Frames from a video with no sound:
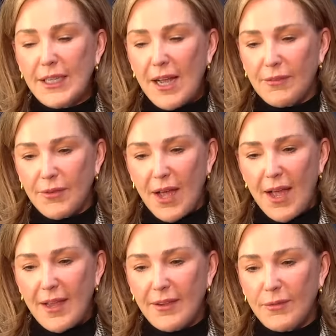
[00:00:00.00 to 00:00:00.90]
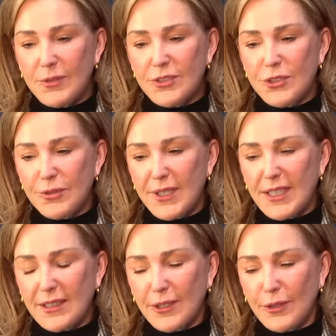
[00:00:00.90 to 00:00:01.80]
got. I was doing
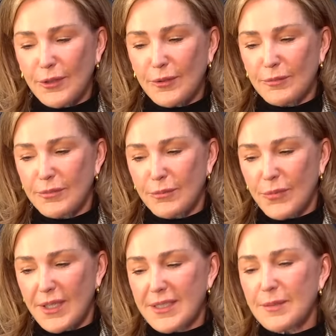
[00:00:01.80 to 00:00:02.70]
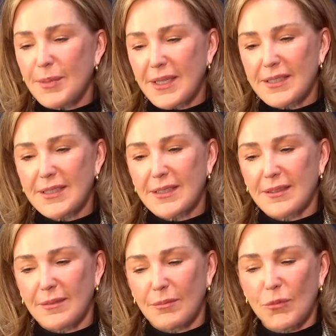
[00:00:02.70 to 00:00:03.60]
a little independent
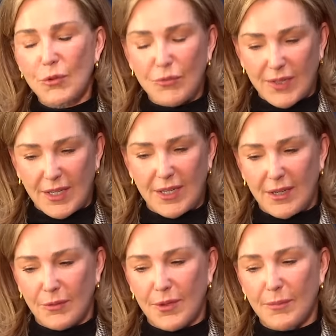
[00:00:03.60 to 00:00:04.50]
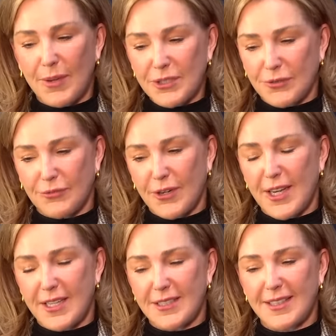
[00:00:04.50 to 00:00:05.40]
movie with a bunch of
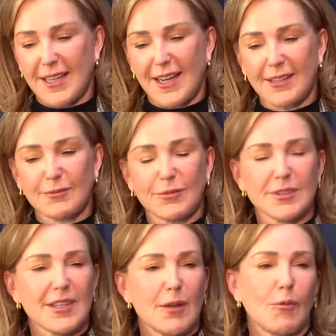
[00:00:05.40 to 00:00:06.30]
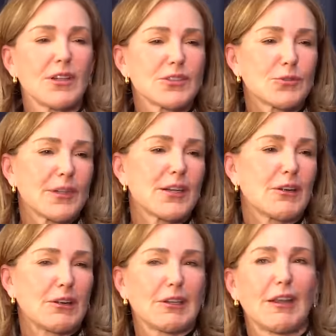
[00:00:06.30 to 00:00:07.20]
friends, and I was saying, "What's
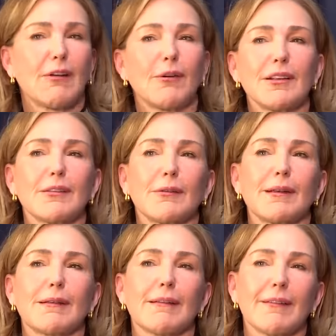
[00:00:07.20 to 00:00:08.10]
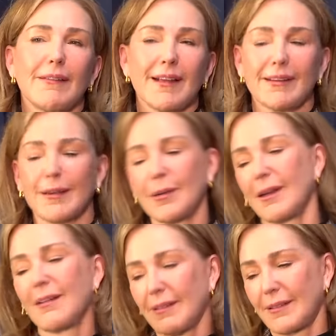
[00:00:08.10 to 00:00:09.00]
Twitter? You know, what's Twitter?" And they're like, "Come
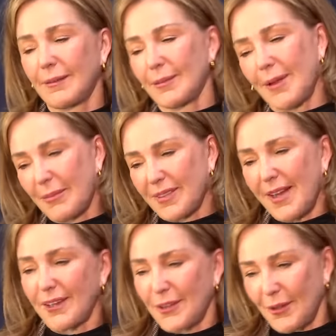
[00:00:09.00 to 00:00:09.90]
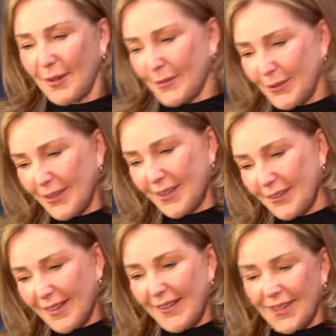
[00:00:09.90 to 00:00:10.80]
here, I'm signing you up. You're gonna
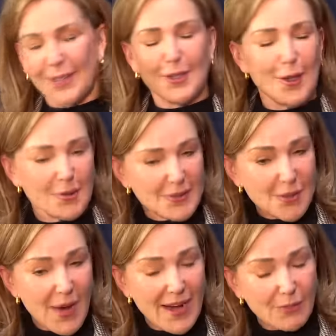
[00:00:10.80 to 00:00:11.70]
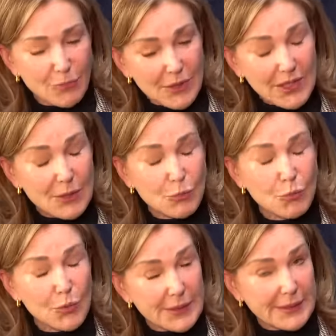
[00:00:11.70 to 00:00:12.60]
love it." You know, and so I really,
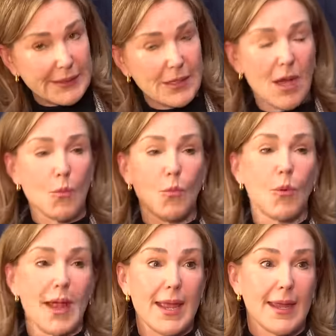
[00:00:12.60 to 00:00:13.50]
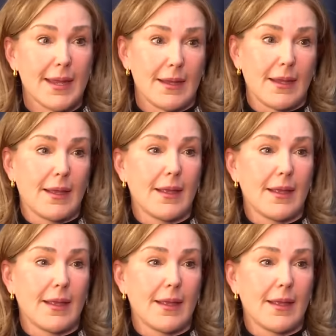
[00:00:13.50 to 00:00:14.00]
really got way,